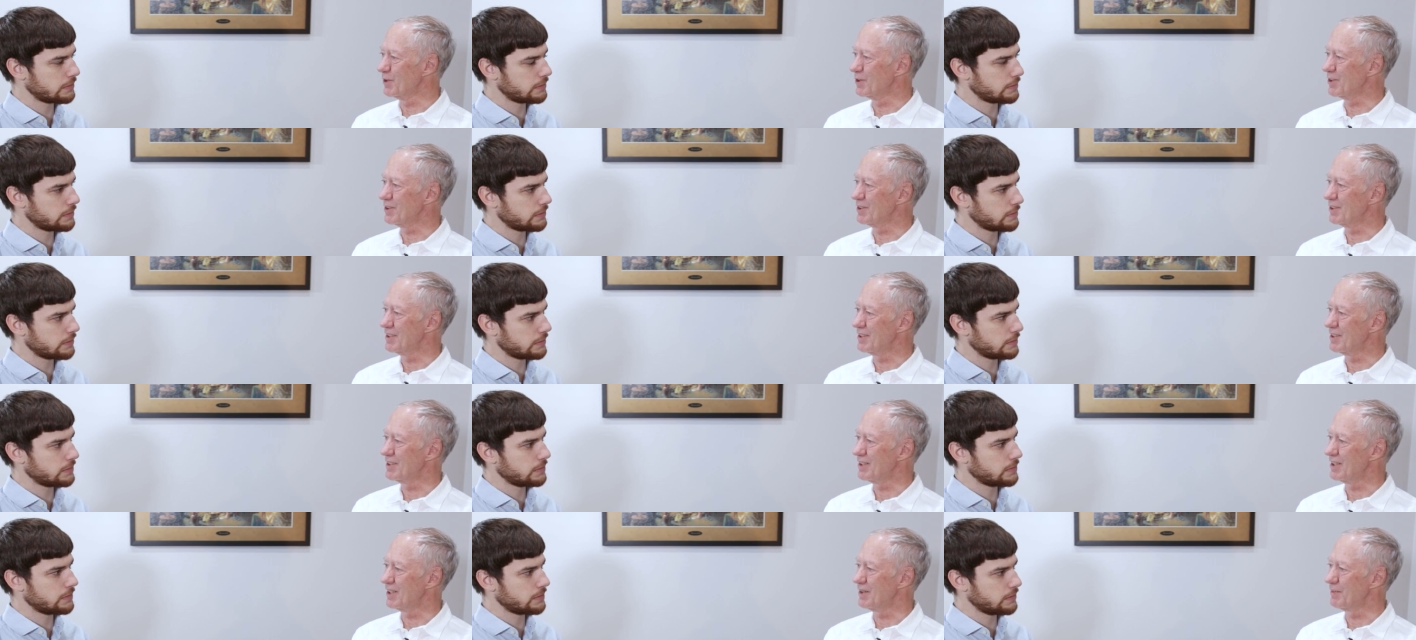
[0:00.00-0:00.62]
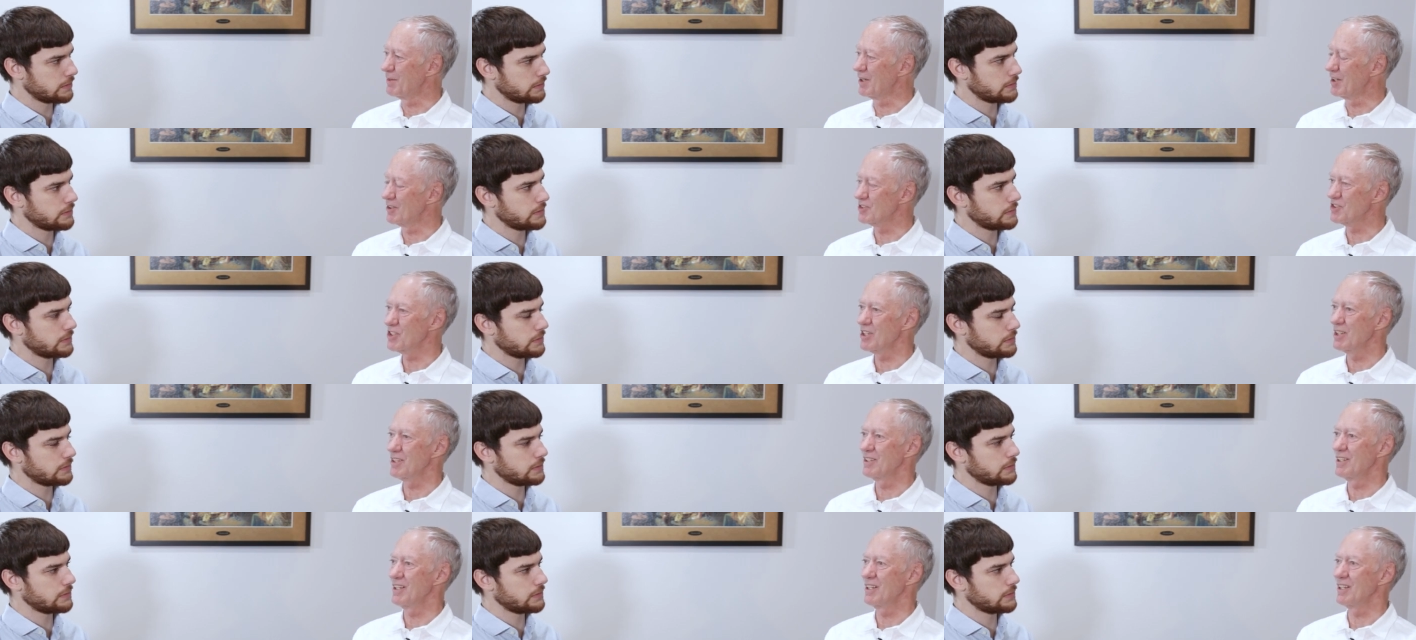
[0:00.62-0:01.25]
Speaker 1: for about
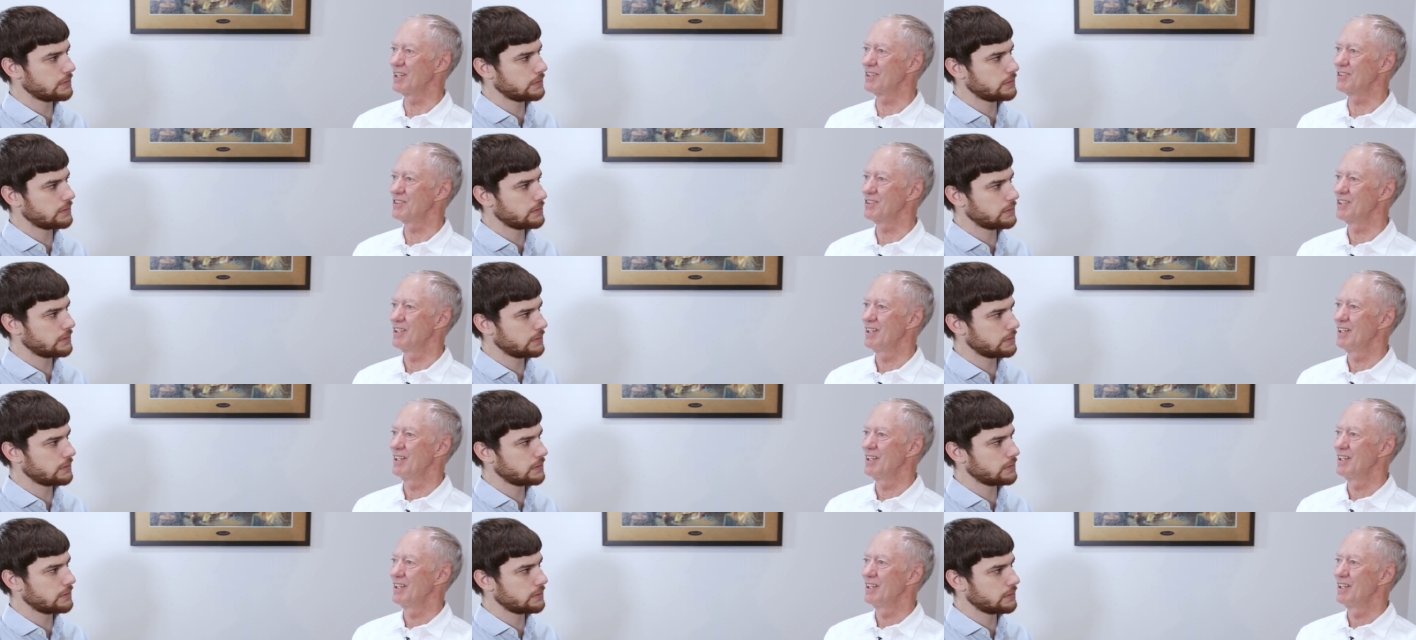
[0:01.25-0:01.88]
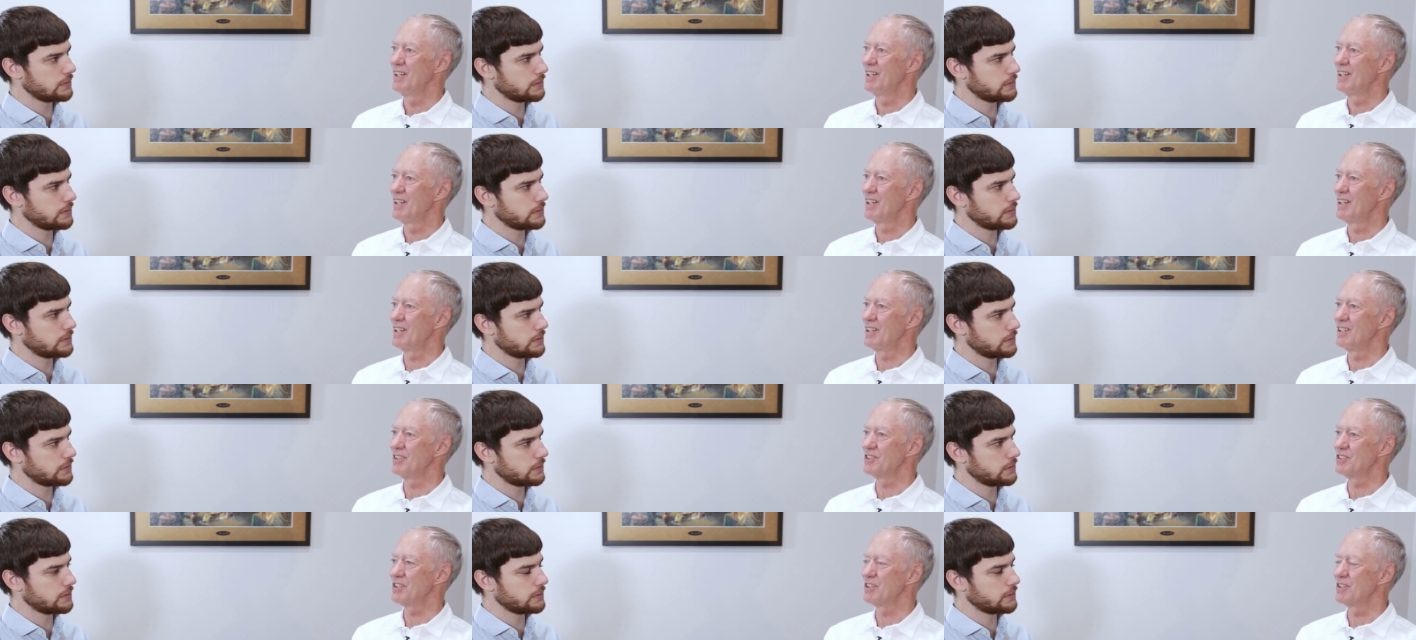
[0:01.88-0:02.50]
10 days.
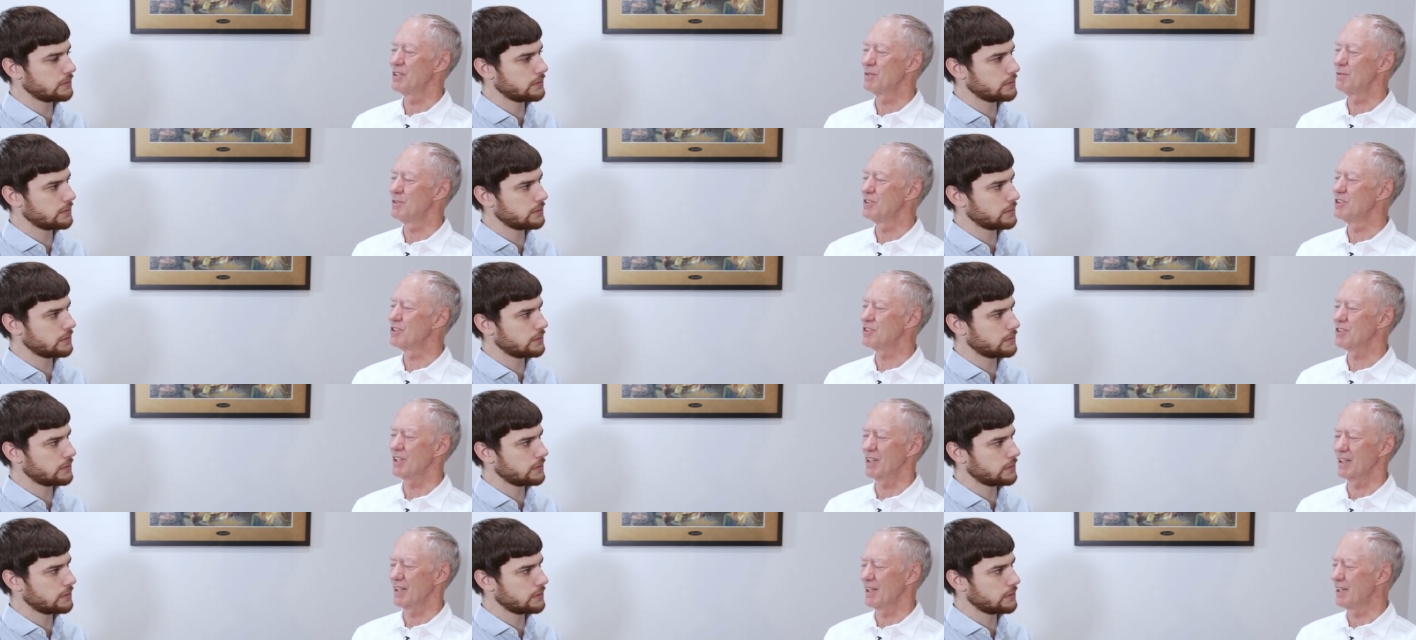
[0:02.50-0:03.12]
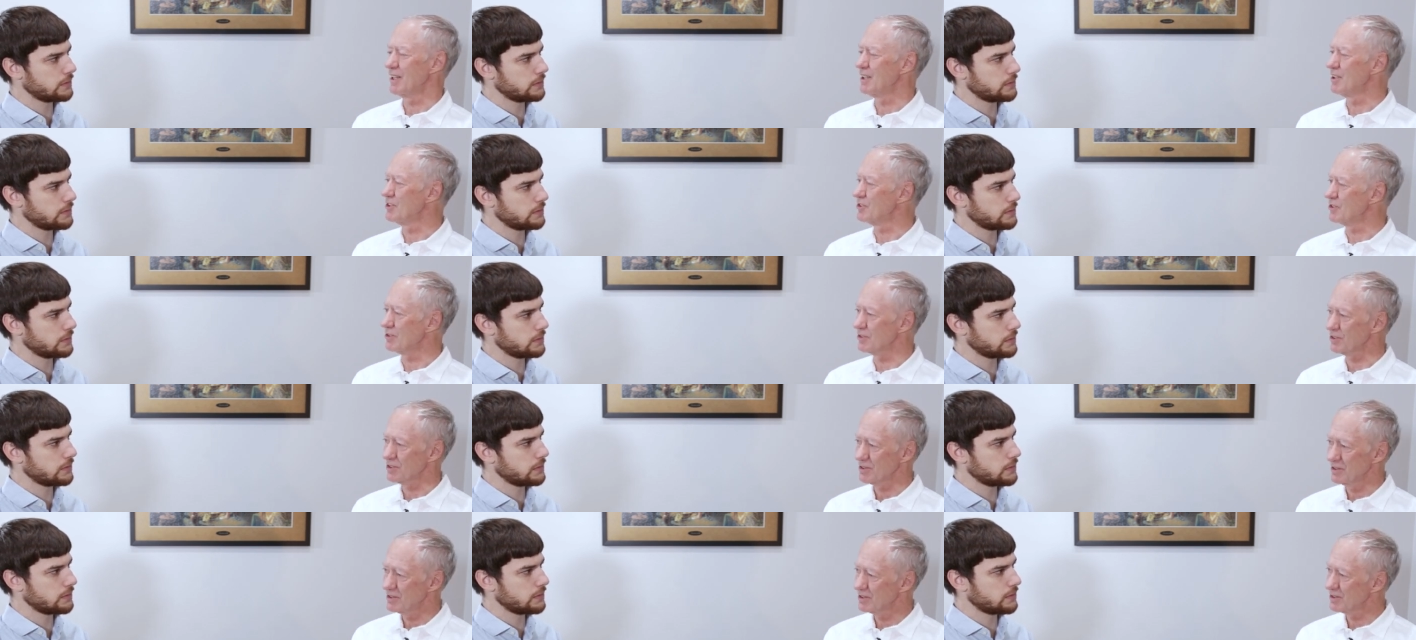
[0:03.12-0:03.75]
And he said they were just like
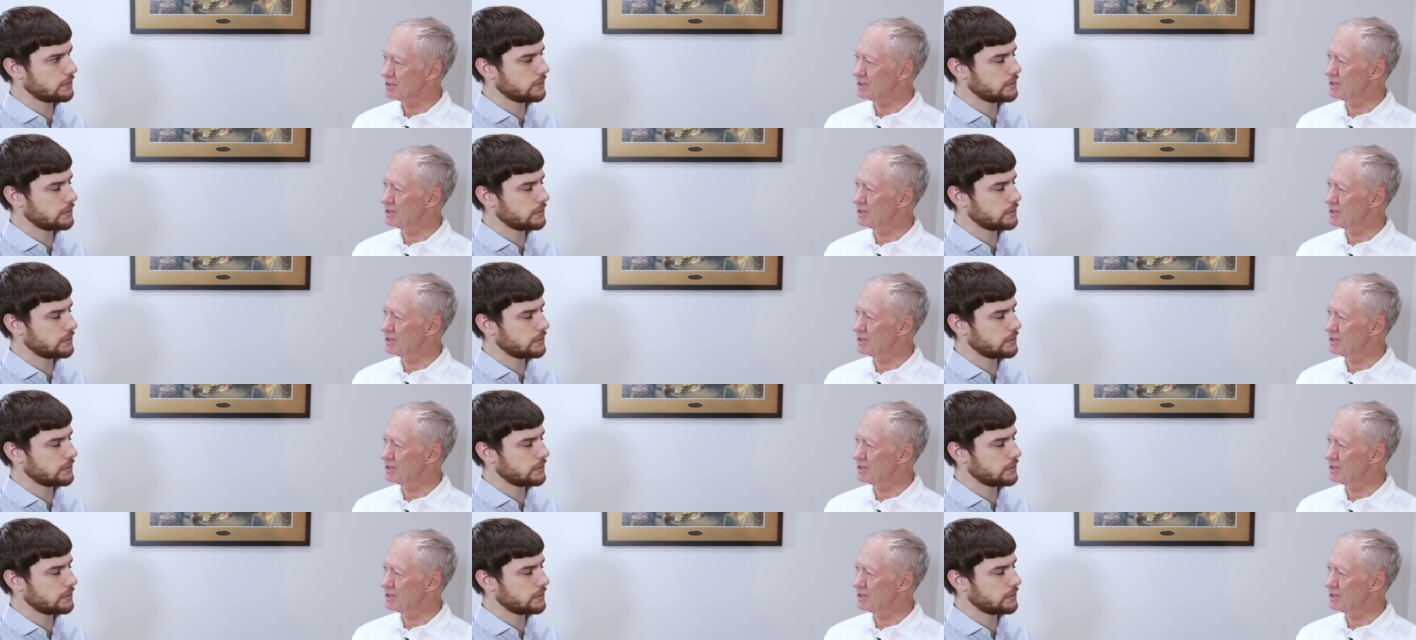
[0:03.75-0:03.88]
angels.